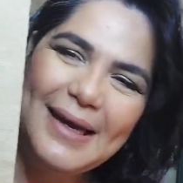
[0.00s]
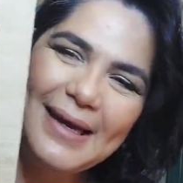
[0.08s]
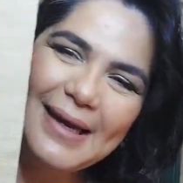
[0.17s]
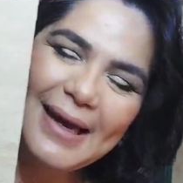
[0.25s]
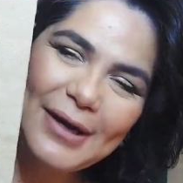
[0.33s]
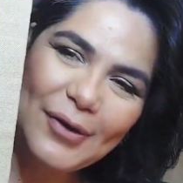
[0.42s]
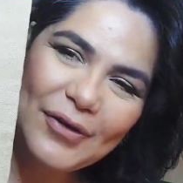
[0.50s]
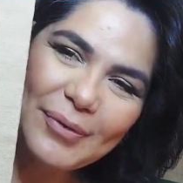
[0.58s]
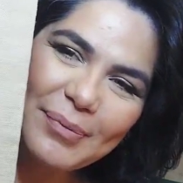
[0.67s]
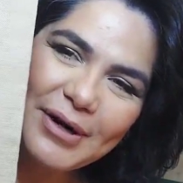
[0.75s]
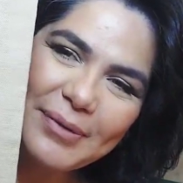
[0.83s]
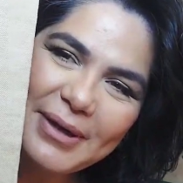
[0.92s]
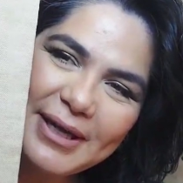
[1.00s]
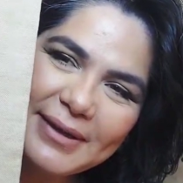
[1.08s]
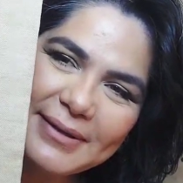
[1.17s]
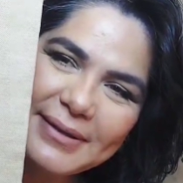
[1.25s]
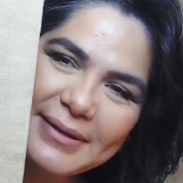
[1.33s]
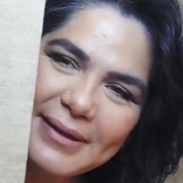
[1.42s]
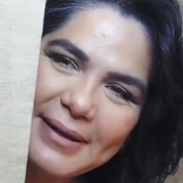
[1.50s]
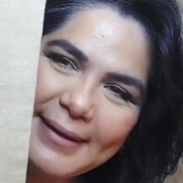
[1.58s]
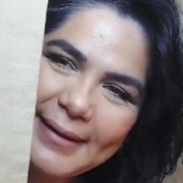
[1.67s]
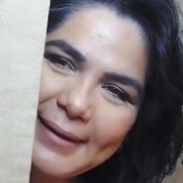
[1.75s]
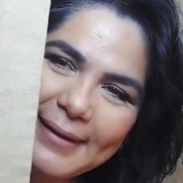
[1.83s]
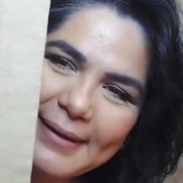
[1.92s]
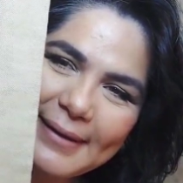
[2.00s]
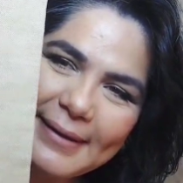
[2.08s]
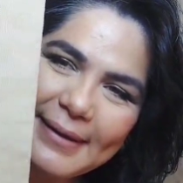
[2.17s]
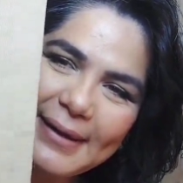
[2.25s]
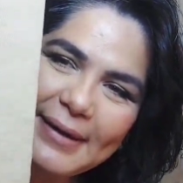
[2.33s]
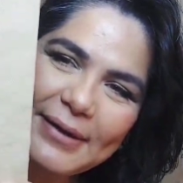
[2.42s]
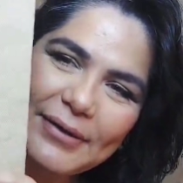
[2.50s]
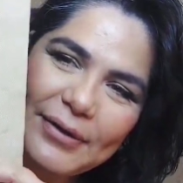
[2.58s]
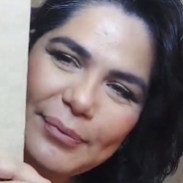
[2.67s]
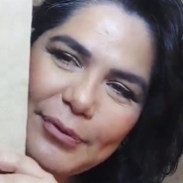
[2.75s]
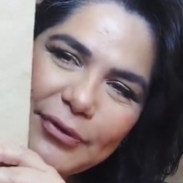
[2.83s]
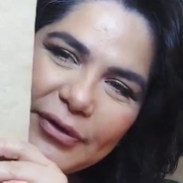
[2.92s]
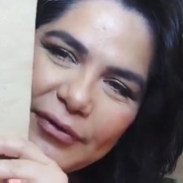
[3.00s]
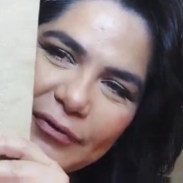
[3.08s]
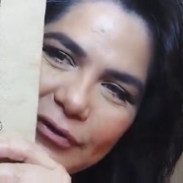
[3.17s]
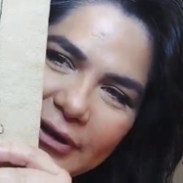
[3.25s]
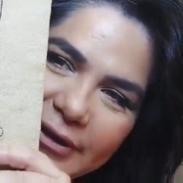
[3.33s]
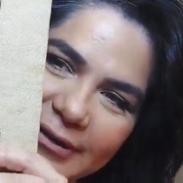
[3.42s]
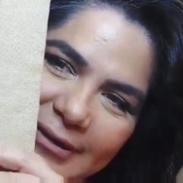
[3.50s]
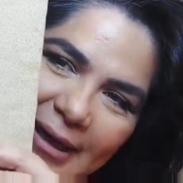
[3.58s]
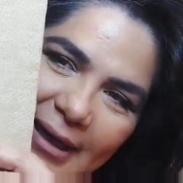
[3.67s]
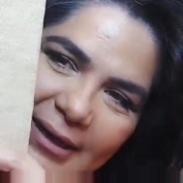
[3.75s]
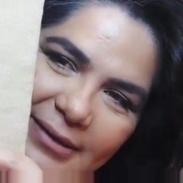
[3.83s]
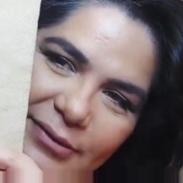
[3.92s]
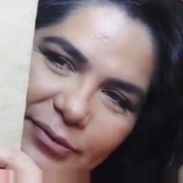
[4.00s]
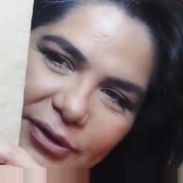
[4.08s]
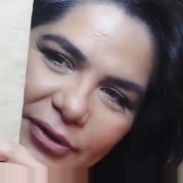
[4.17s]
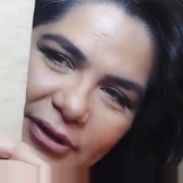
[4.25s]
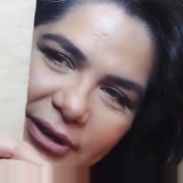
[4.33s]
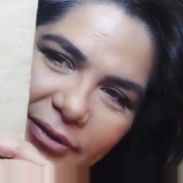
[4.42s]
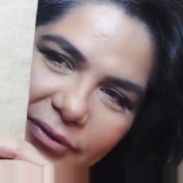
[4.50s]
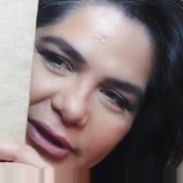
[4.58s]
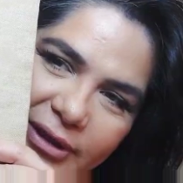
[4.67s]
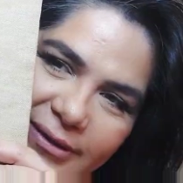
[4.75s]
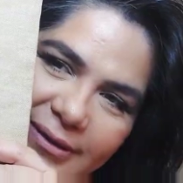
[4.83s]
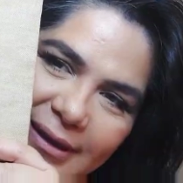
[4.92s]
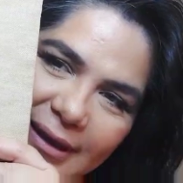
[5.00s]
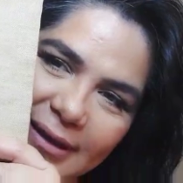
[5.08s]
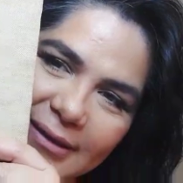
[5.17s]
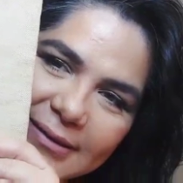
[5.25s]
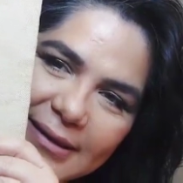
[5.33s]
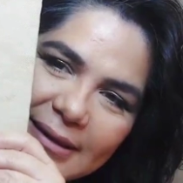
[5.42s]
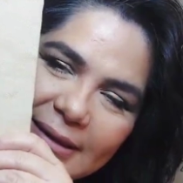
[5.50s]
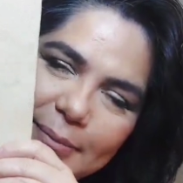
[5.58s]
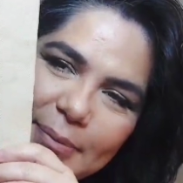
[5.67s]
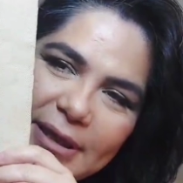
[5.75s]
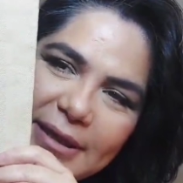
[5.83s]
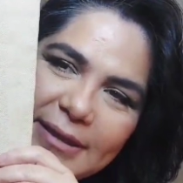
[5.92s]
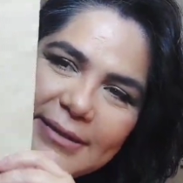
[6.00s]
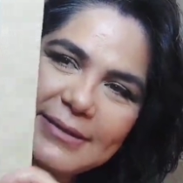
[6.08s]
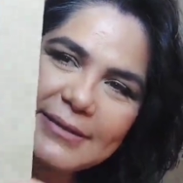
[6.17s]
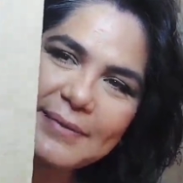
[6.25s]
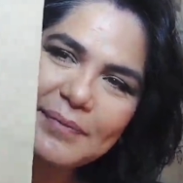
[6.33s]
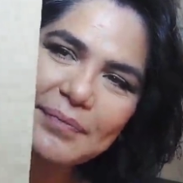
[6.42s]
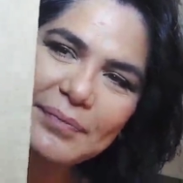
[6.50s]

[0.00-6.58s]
Another mermaid, another beautiful designs with all the crystals and the beads.